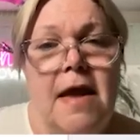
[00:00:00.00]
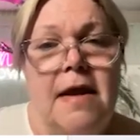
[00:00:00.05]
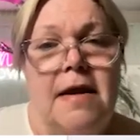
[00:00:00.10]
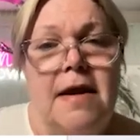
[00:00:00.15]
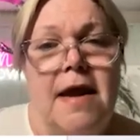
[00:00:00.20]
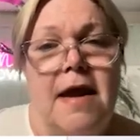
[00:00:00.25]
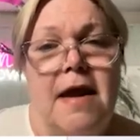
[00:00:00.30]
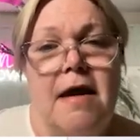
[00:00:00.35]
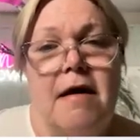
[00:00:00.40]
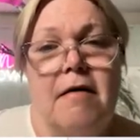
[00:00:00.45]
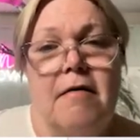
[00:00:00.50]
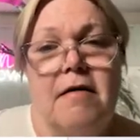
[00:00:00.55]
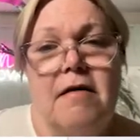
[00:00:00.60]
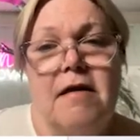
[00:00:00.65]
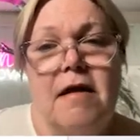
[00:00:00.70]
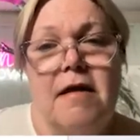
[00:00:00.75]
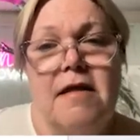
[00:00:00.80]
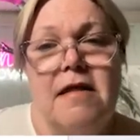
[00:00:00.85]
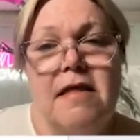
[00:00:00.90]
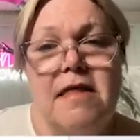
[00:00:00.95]
Now,
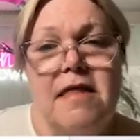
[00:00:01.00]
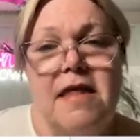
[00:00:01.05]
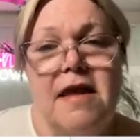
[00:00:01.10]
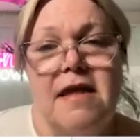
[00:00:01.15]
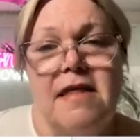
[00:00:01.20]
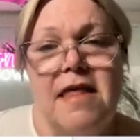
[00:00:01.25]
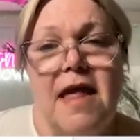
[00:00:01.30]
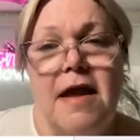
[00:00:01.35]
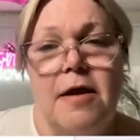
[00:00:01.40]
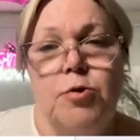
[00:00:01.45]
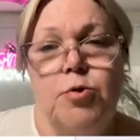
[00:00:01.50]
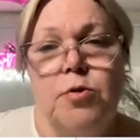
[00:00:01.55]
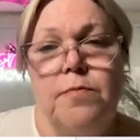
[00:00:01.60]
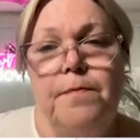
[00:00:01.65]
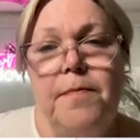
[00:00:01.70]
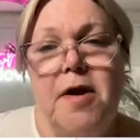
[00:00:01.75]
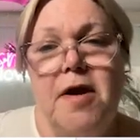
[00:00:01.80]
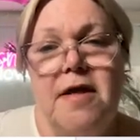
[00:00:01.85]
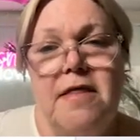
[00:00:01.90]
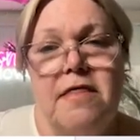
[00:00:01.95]
600
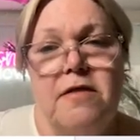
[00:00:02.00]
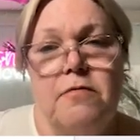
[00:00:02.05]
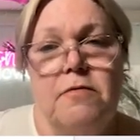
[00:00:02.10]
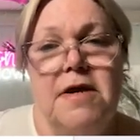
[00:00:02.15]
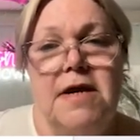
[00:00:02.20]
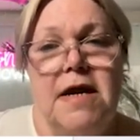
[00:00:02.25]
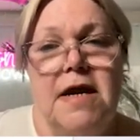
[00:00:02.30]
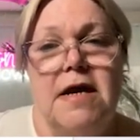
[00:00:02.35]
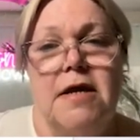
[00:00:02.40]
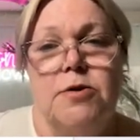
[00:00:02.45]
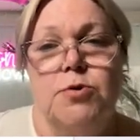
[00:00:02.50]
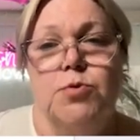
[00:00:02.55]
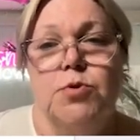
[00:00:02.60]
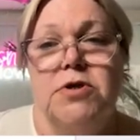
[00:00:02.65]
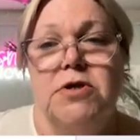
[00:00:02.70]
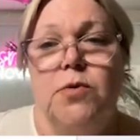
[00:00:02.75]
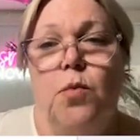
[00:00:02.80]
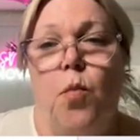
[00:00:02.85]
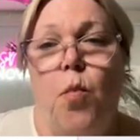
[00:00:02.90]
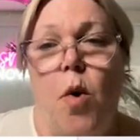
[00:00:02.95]
by
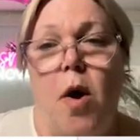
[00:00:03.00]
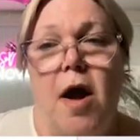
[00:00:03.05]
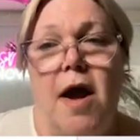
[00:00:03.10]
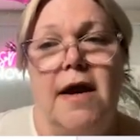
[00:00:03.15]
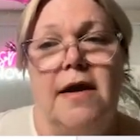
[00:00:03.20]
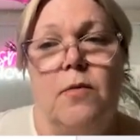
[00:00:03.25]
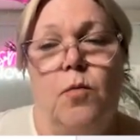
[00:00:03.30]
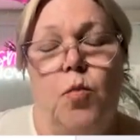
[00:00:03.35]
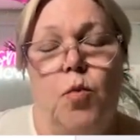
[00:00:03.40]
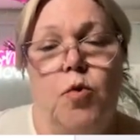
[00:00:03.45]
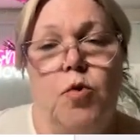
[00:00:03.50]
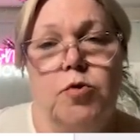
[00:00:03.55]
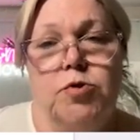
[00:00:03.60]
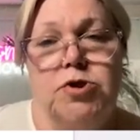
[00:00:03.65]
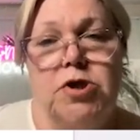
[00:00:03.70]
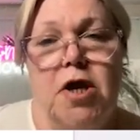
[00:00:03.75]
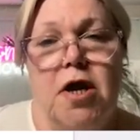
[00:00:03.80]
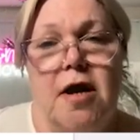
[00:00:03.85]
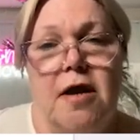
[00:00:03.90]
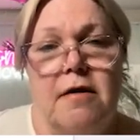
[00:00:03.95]
300 white wall
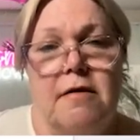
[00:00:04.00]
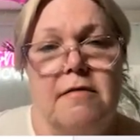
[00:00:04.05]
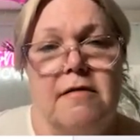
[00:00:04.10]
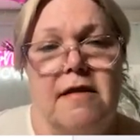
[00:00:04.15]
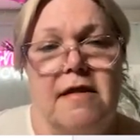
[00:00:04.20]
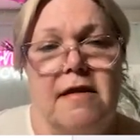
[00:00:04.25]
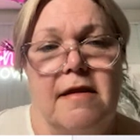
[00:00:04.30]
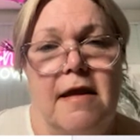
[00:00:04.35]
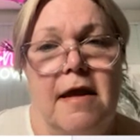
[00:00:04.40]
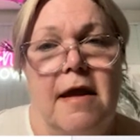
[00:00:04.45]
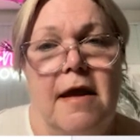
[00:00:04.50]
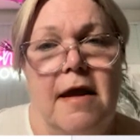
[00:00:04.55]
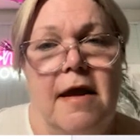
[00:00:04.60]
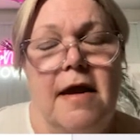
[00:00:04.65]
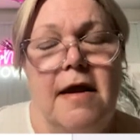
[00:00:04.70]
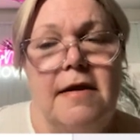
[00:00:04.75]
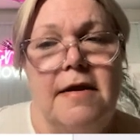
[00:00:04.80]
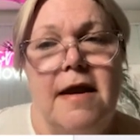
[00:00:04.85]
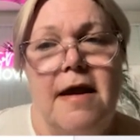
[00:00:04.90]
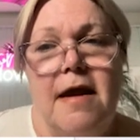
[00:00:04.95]
tiles.
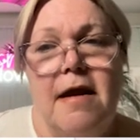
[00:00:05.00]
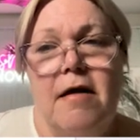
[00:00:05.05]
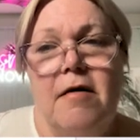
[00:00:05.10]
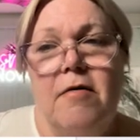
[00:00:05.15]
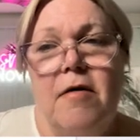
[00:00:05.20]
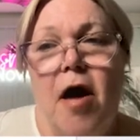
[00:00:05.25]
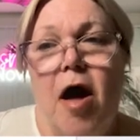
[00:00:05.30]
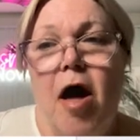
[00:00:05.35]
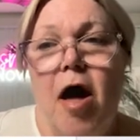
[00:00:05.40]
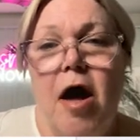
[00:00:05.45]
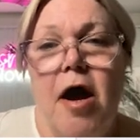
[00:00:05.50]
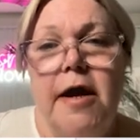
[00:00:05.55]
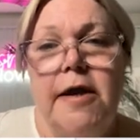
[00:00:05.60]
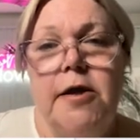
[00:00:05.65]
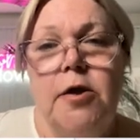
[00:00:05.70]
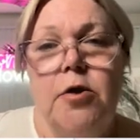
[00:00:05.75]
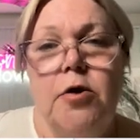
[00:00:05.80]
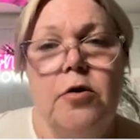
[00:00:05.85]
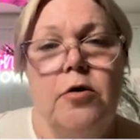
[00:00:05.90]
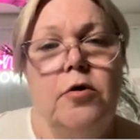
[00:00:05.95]
Now, I
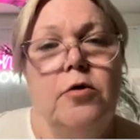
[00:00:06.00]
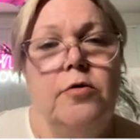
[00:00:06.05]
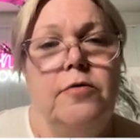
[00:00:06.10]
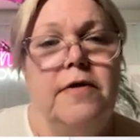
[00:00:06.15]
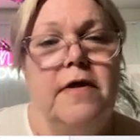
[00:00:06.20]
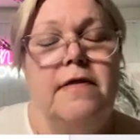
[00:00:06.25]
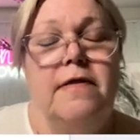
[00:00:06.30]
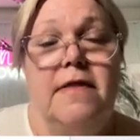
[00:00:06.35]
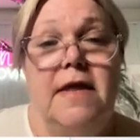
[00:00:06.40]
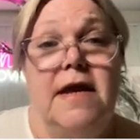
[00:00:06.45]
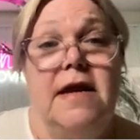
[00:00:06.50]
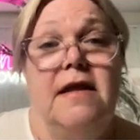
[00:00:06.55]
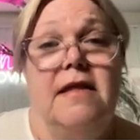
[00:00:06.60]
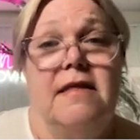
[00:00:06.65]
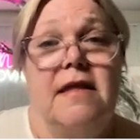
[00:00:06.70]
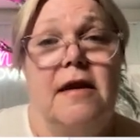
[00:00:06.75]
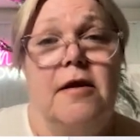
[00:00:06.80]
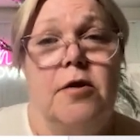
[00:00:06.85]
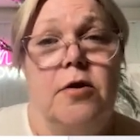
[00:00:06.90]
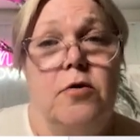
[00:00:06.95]
know that
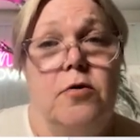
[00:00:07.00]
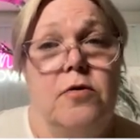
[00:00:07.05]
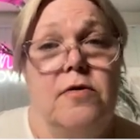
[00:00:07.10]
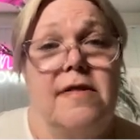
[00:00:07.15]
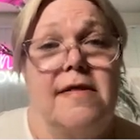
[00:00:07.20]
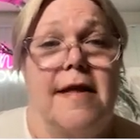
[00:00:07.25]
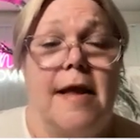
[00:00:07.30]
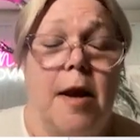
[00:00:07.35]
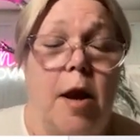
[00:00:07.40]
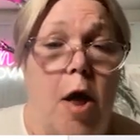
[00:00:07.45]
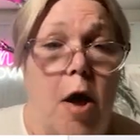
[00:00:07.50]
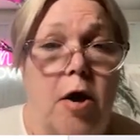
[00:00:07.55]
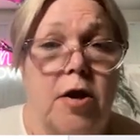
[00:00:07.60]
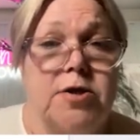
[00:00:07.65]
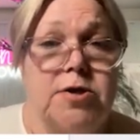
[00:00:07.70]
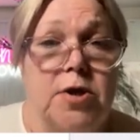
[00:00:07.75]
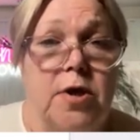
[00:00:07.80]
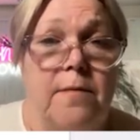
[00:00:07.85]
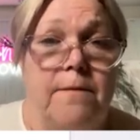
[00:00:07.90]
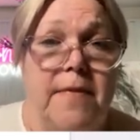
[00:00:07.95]
these are used a lot
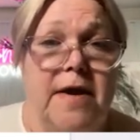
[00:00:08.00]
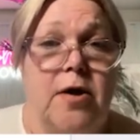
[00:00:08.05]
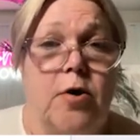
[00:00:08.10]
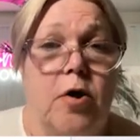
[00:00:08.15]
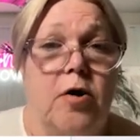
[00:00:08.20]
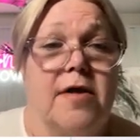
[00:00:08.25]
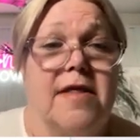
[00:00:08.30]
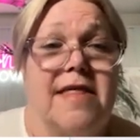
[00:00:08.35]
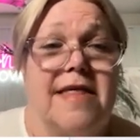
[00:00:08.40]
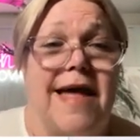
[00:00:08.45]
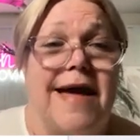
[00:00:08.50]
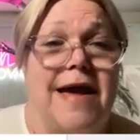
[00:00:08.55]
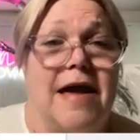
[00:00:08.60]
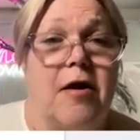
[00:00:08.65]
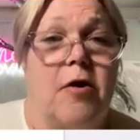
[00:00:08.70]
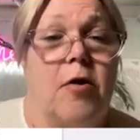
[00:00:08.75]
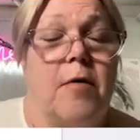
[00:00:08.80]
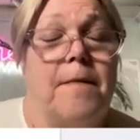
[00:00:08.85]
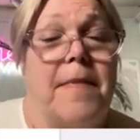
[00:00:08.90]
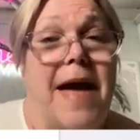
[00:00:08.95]
because they
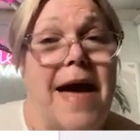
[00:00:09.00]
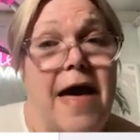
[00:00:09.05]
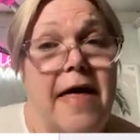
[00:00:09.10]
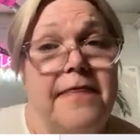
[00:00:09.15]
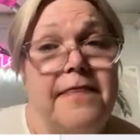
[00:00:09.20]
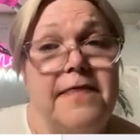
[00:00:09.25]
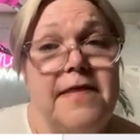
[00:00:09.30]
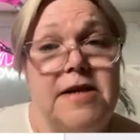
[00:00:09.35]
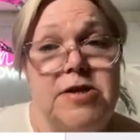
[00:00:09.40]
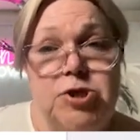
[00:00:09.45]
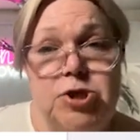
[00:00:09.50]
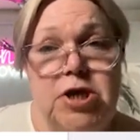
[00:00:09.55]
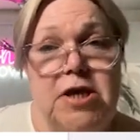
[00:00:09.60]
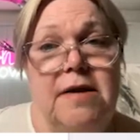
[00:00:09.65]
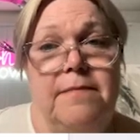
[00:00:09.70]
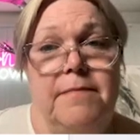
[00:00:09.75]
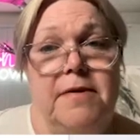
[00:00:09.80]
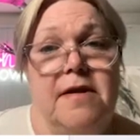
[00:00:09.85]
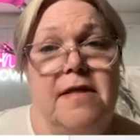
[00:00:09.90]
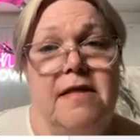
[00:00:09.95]
are about the
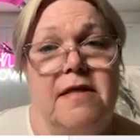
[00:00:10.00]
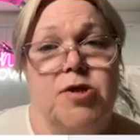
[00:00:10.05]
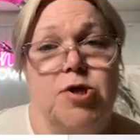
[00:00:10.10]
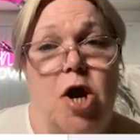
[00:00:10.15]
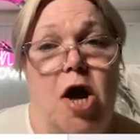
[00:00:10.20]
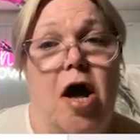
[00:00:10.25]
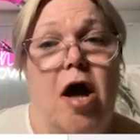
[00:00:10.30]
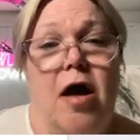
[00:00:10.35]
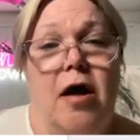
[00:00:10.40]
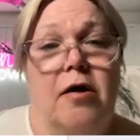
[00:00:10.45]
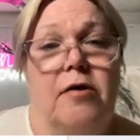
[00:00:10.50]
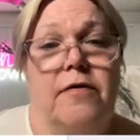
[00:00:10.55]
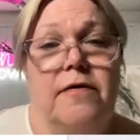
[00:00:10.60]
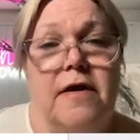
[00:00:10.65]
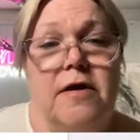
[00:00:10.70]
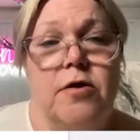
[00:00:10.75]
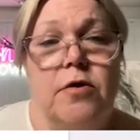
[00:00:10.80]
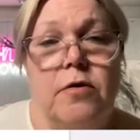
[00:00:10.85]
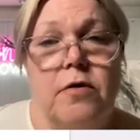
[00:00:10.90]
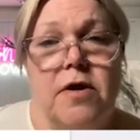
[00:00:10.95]
cheapest tile
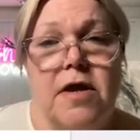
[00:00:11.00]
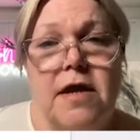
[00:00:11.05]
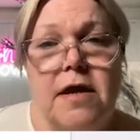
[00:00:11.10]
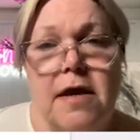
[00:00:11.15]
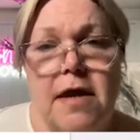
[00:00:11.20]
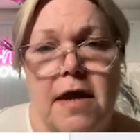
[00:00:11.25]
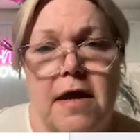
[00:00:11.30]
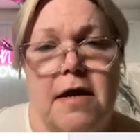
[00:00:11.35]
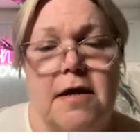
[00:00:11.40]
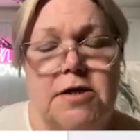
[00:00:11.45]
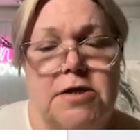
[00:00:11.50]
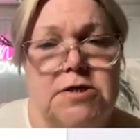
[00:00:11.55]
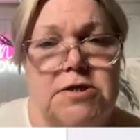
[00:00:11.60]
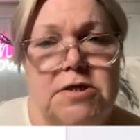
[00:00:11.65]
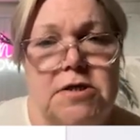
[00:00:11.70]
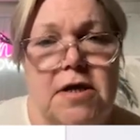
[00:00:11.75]
that you can get.